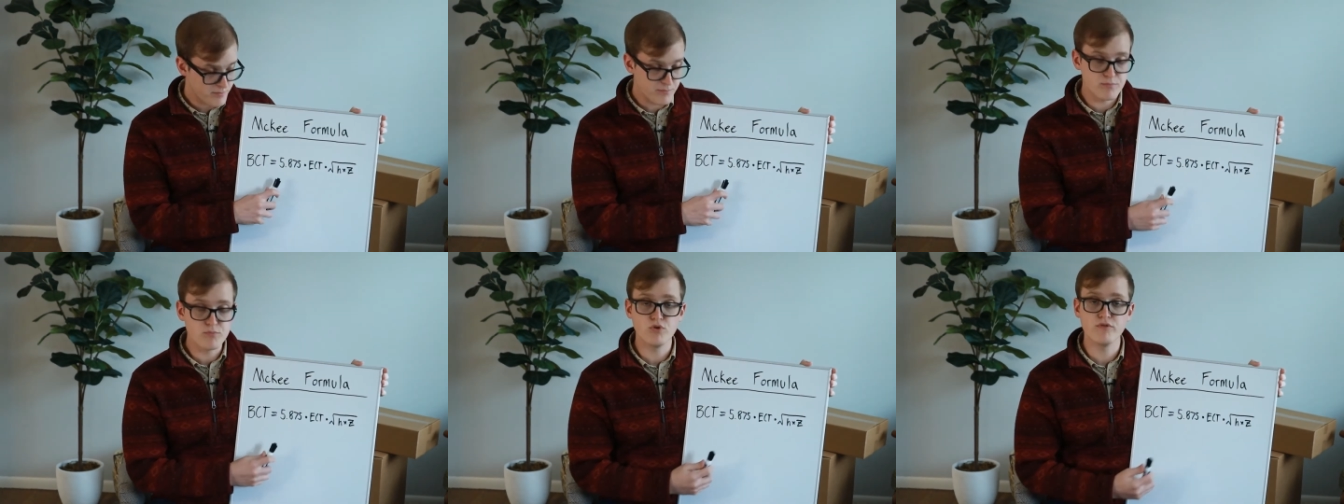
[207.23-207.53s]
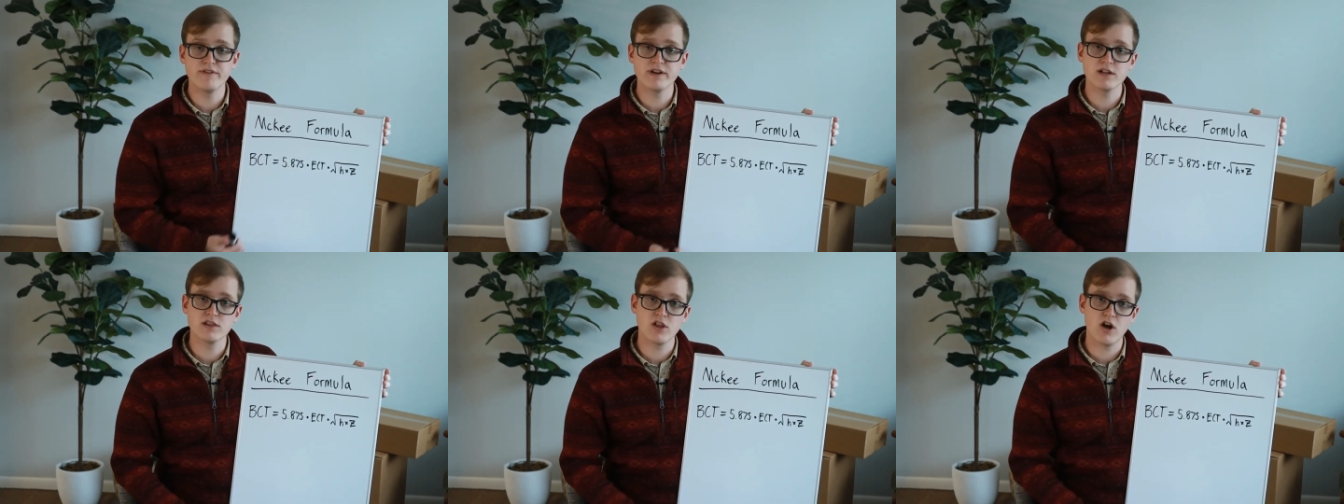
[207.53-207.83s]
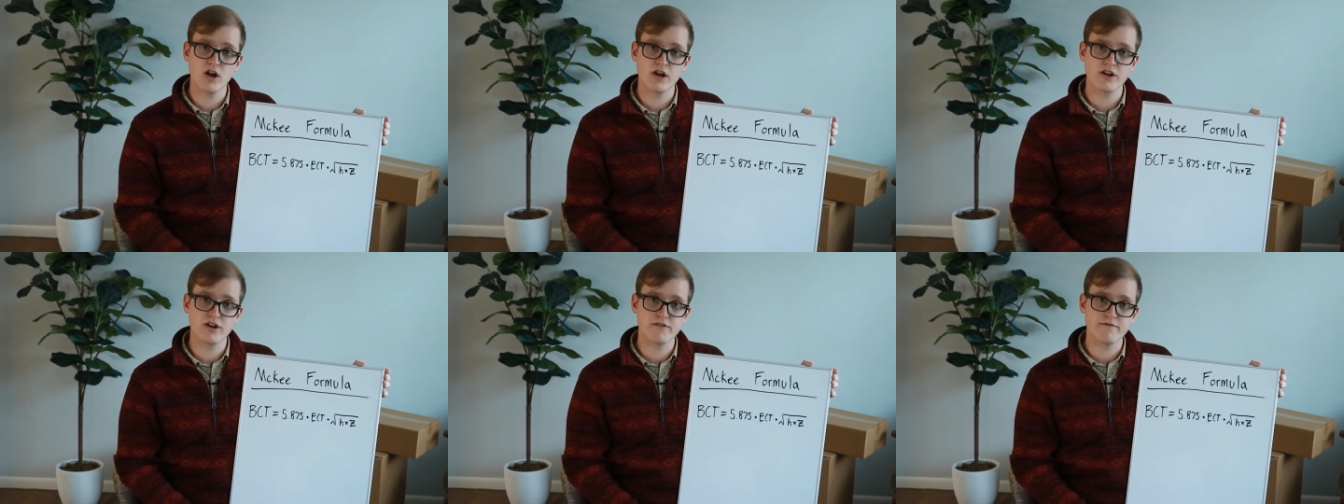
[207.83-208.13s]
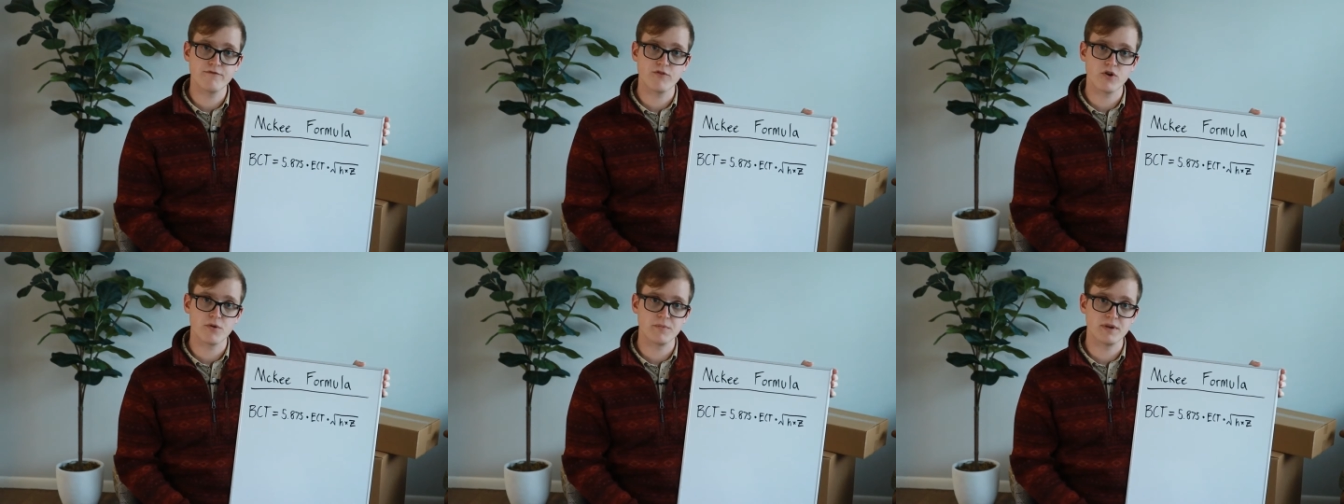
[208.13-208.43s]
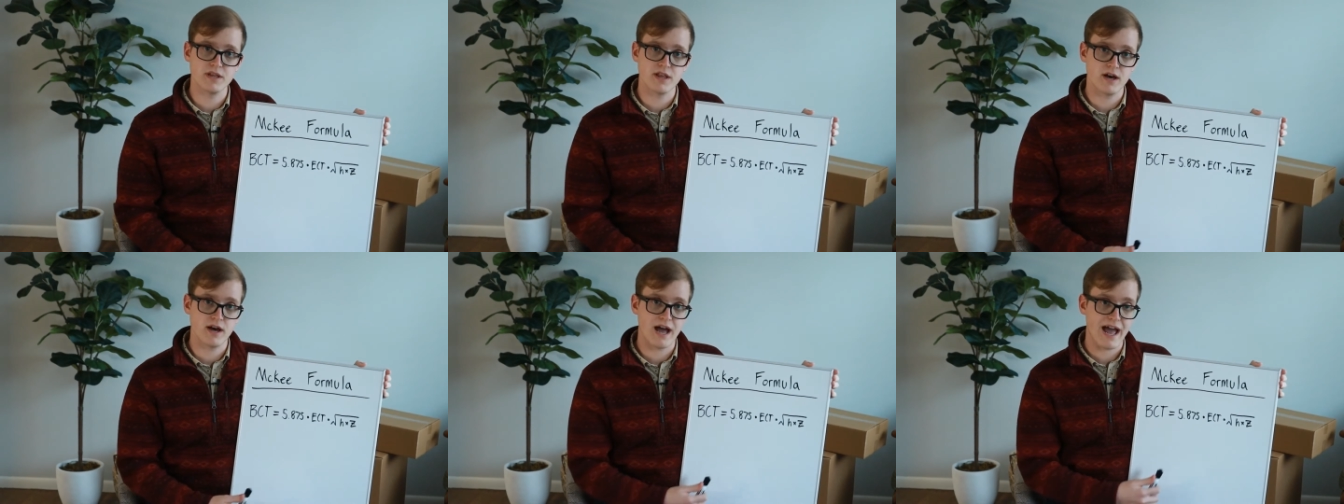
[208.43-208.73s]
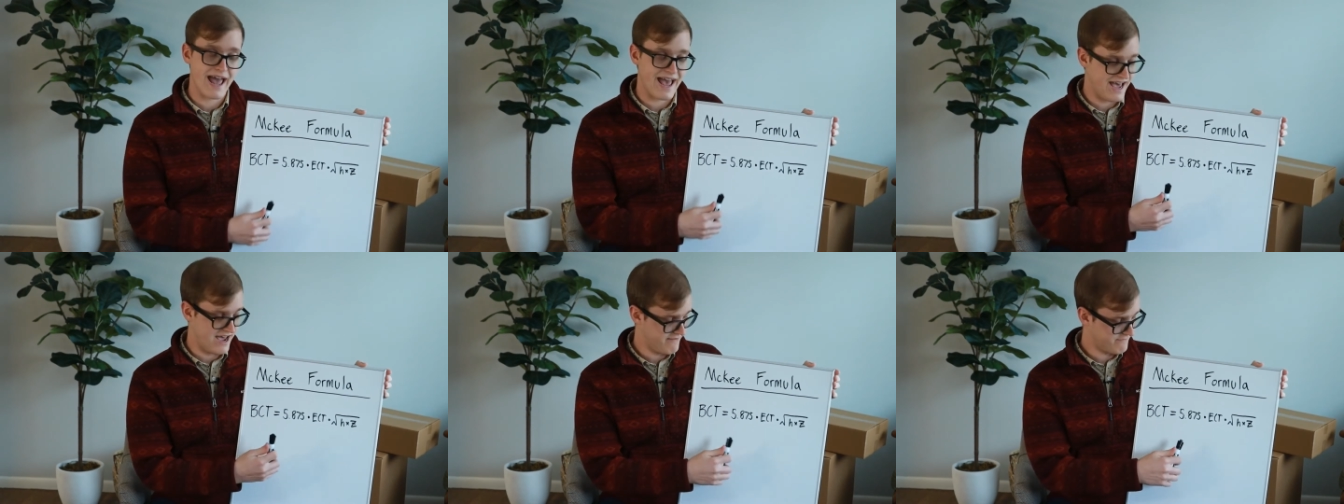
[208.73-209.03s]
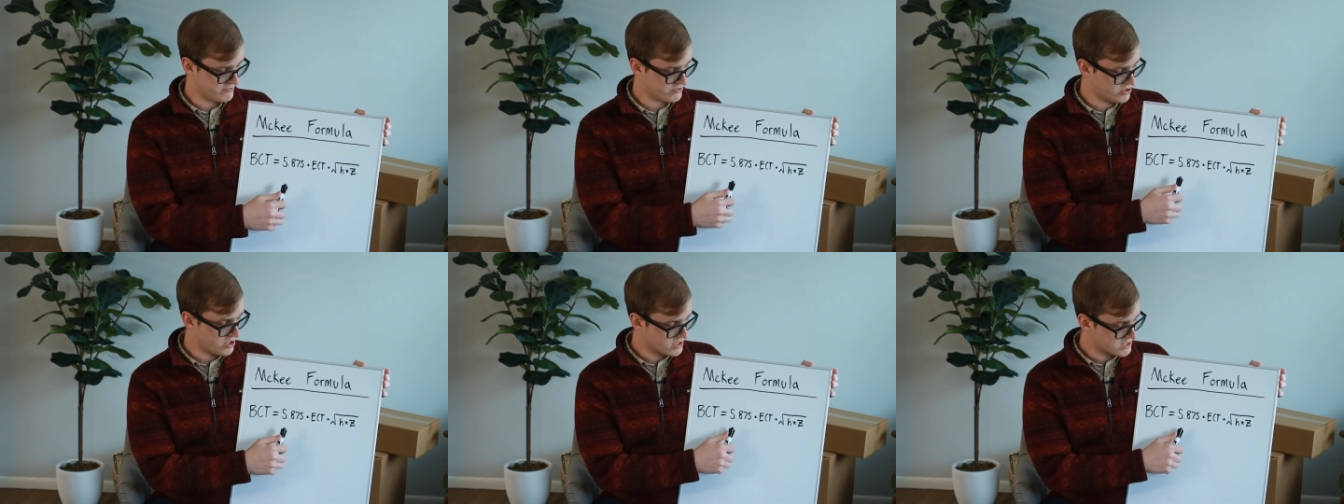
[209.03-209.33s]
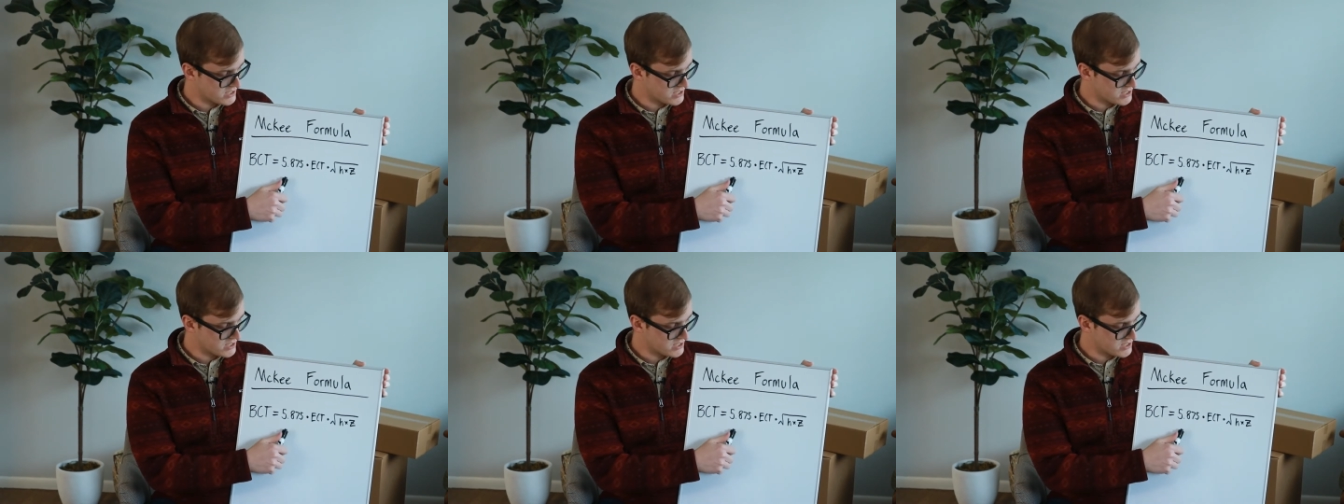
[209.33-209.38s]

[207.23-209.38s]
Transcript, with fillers: Moving along in our formula, after our